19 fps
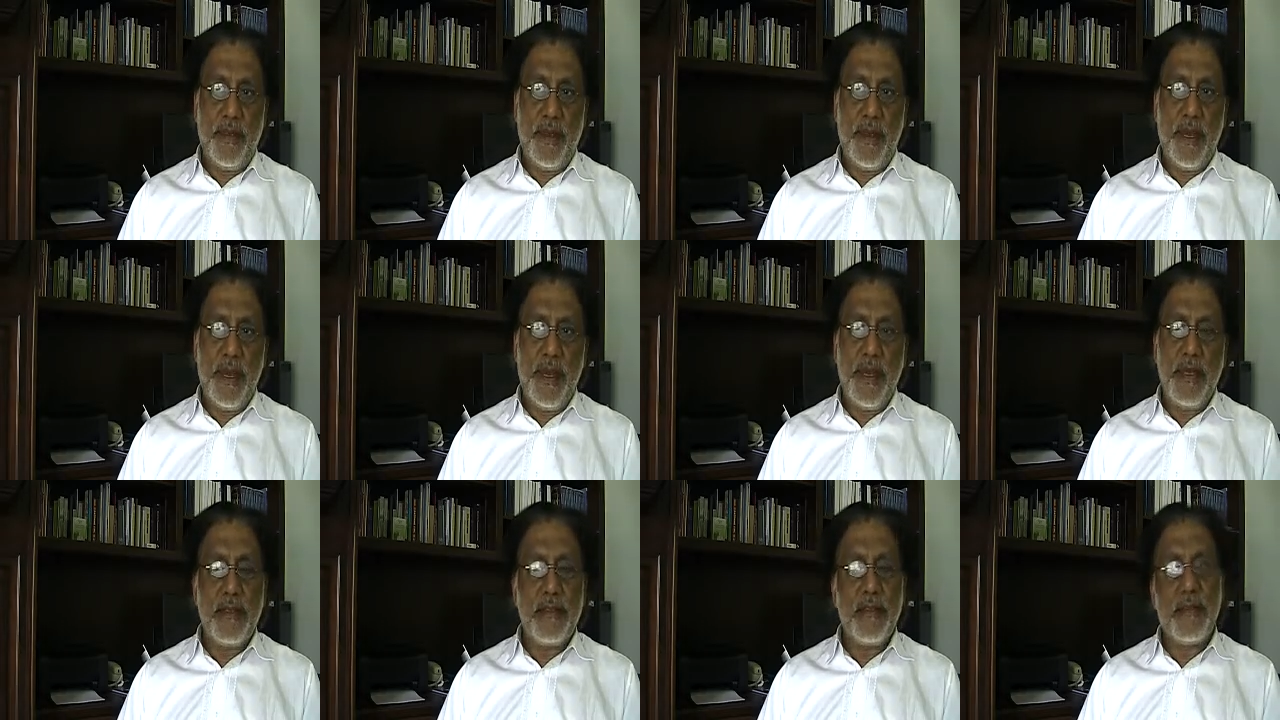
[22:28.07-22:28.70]

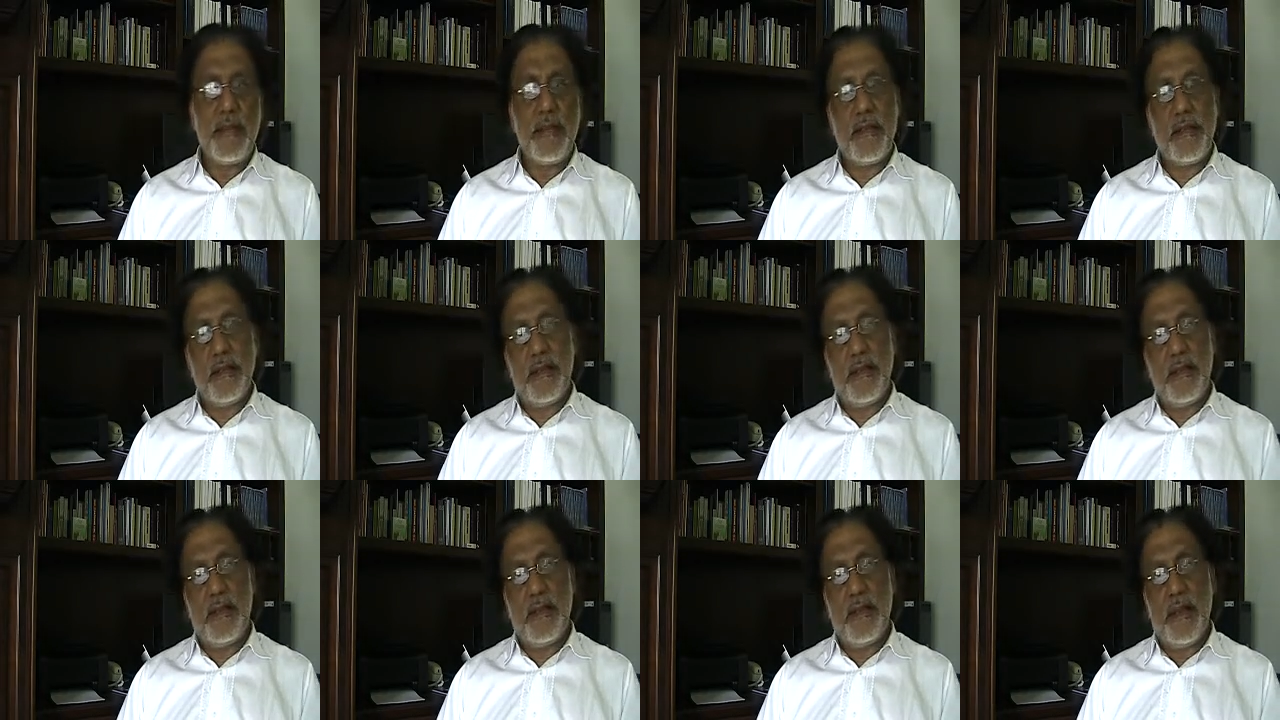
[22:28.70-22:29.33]

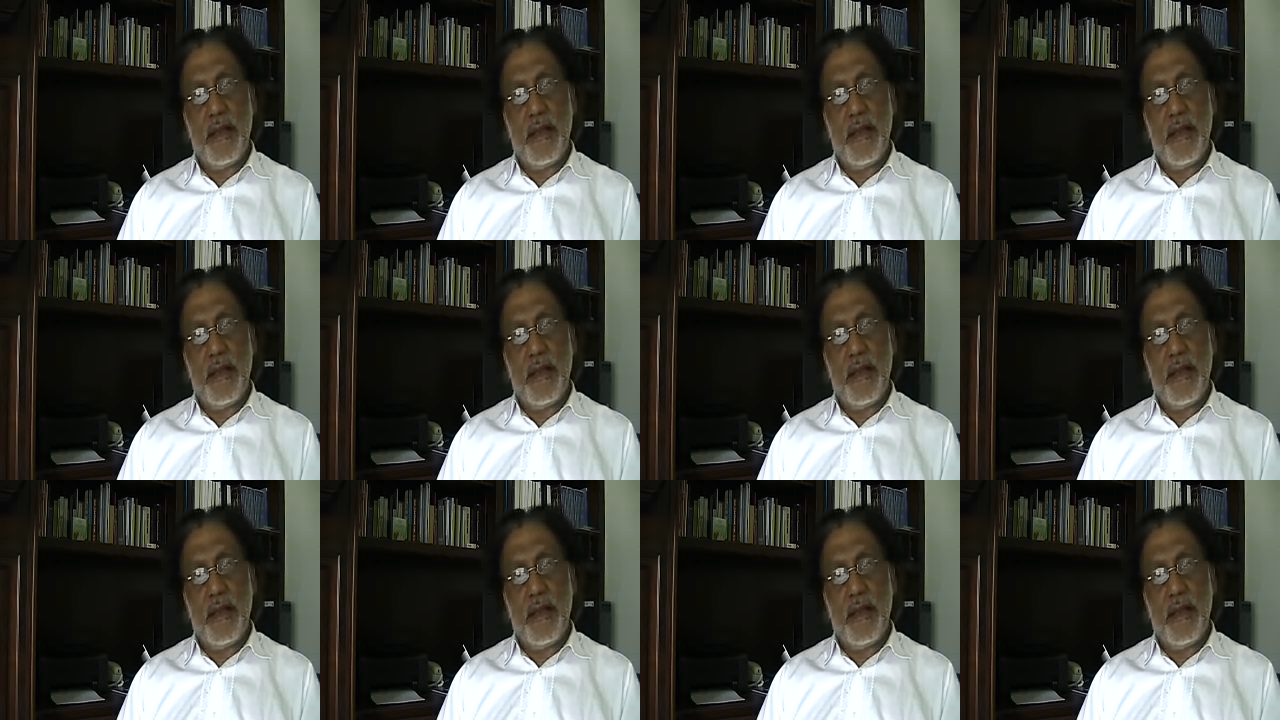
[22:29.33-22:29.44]
is